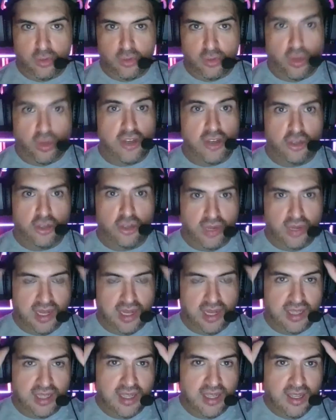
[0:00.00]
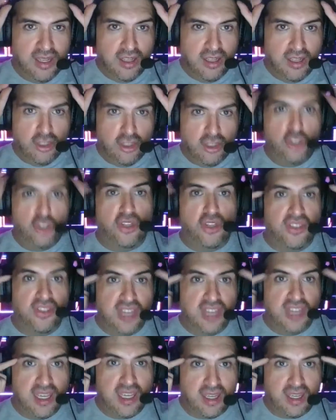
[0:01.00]
or while you're doing that, you should
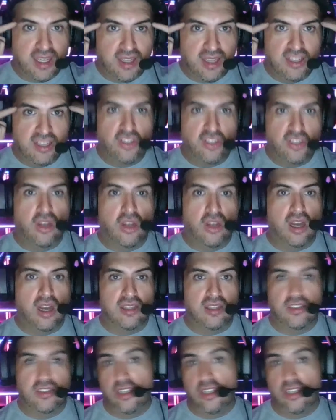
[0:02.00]
think this thought.